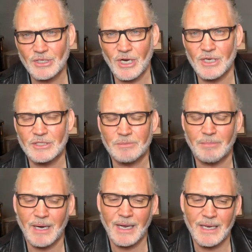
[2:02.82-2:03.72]
church
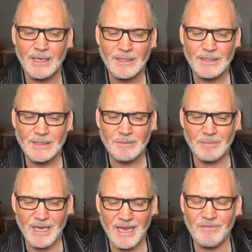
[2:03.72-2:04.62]
by
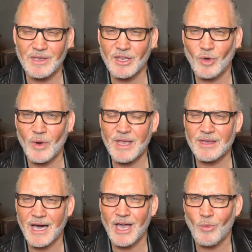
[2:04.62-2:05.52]
behaving in a way
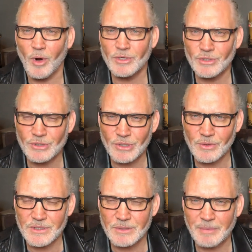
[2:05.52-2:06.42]
that I want you
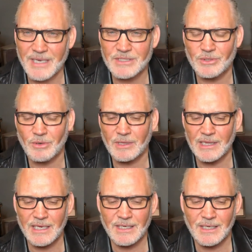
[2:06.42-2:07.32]
to as the pastor or the
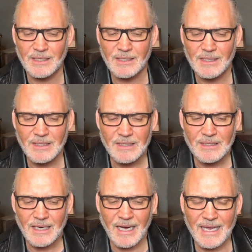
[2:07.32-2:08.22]
leader,
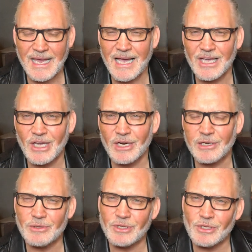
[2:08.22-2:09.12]
I can't
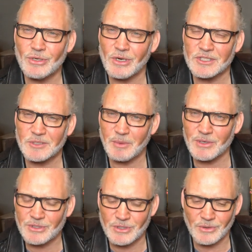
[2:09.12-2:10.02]
conclude that you're not
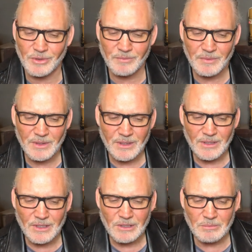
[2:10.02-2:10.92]
spiritual
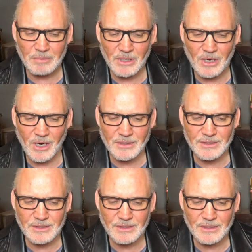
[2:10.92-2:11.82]

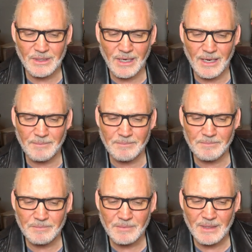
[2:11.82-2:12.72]
because
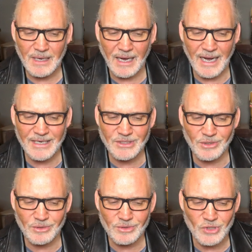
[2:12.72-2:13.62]
um, I
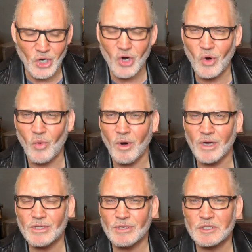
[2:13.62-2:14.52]
don't know
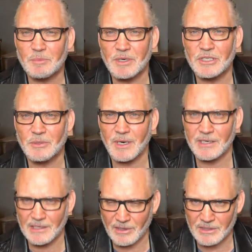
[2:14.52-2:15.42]
what your
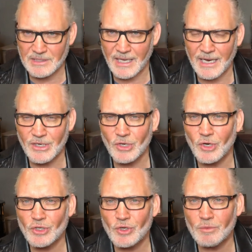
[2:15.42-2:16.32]
spirituality looks like,
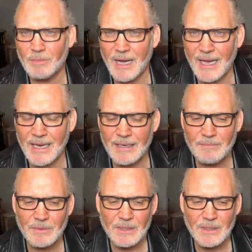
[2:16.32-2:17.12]
nor you mine.